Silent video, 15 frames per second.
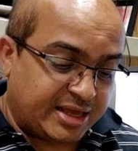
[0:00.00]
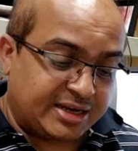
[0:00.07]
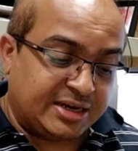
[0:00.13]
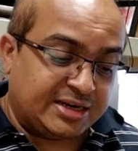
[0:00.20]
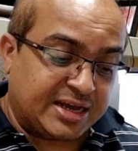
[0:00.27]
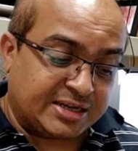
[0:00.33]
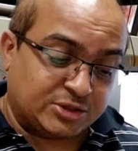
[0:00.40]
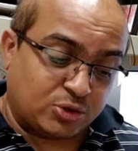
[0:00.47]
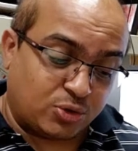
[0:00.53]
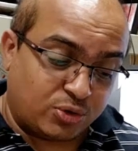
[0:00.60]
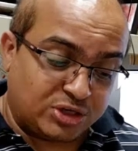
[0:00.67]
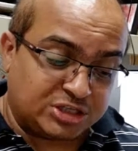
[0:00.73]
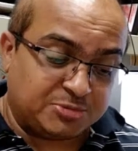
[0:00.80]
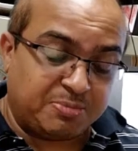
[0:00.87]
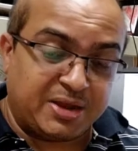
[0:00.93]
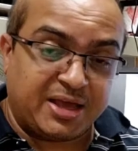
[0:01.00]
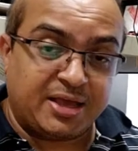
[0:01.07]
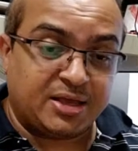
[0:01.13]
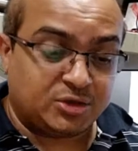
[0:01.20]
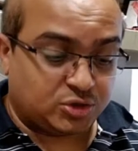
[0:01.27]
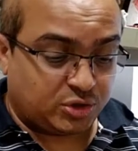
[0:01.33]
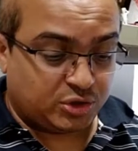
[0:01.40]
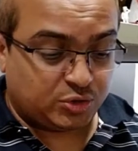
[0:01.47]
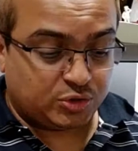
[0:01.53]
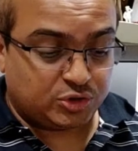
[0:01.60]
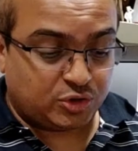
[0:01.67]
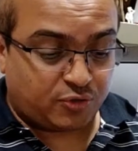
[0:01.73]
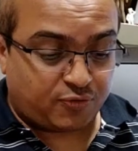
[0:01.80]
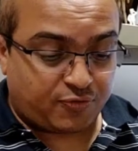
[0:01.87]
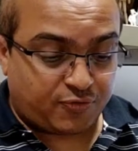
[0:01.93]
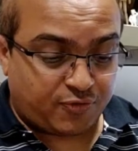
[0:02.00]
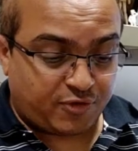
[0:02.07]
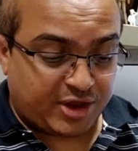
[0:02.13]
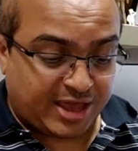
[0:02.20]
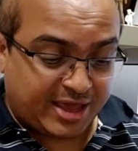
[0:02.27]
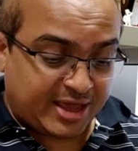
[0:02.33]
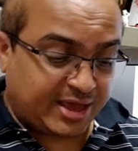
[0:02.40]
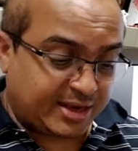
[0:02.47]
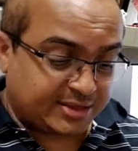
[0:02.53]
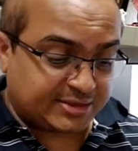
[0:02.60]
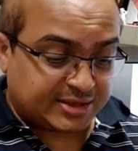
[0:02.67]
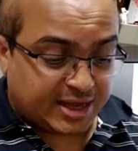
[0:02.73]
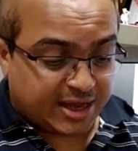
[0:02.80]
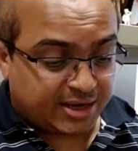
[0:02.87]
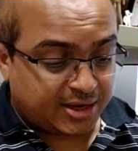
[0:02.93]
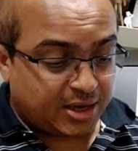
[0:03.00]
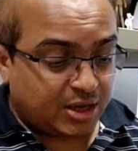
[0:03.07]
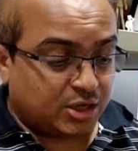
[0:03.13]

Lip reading: There it has no display, so use your phone here inside.